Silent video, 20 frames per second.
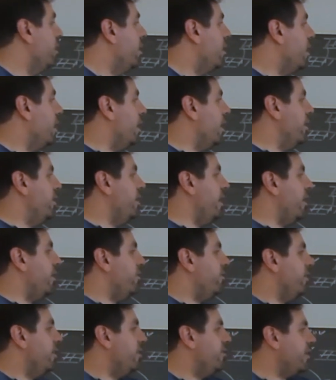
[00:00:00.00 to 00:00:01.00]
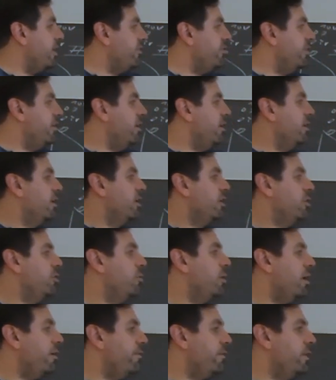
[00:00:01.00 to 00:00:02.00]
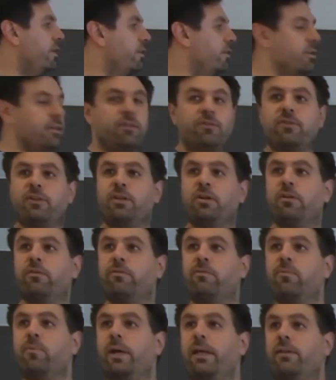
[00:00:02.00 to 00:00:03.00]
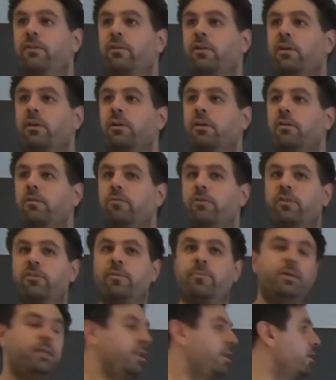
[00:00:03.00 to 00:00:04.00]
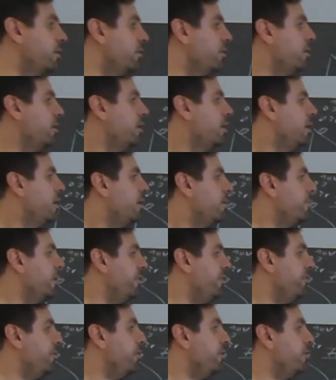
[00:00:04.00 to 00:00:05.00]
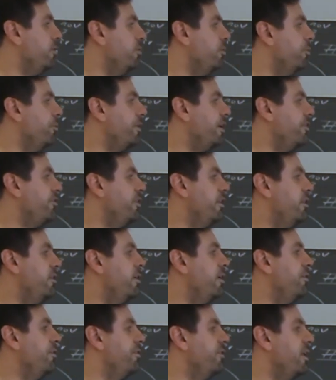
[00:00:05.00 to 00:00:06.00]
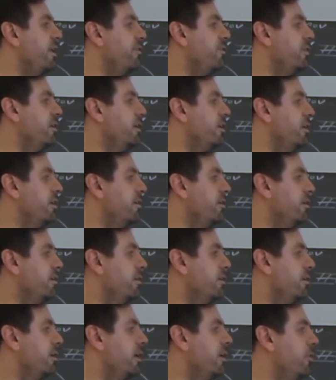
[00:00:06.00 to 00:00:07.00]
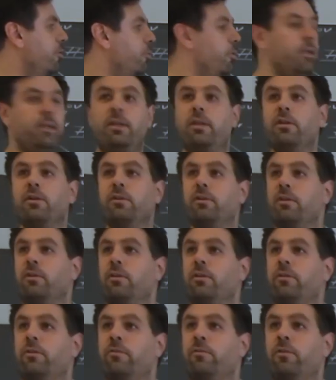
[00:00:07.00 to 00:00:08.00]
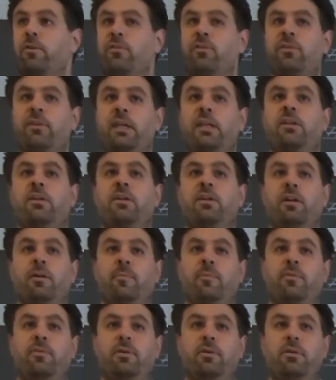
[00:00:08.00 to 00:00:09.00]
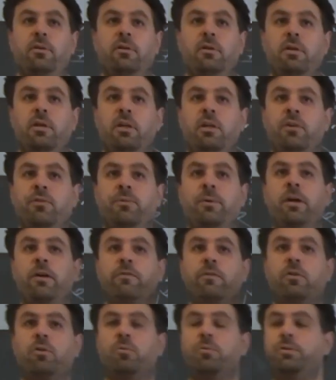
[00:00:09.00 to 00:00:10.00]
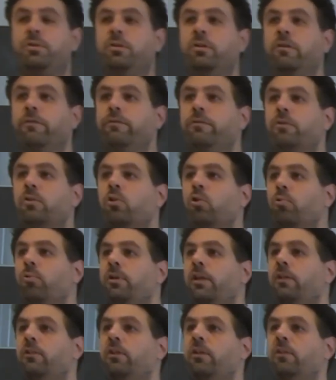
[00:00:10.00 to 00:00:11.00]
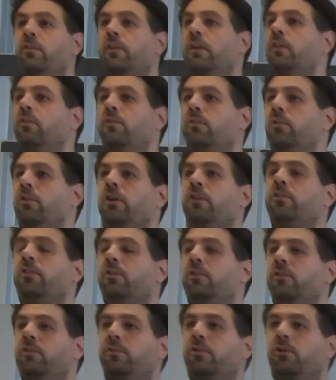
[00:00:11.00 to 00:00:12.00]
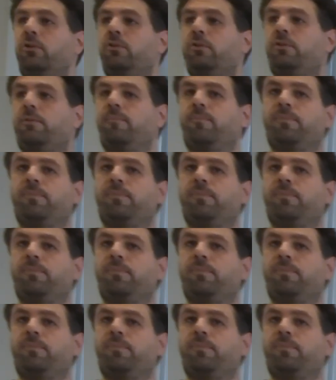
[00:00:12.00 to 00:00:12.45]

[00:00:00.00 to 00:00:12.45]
The other thing is actually you have here the thing of weighting. For example, here my circuit knows actually there is nothing here, and only here the first data comes. Yeah? So I have a notion of no data and data in this circuit. Yeah?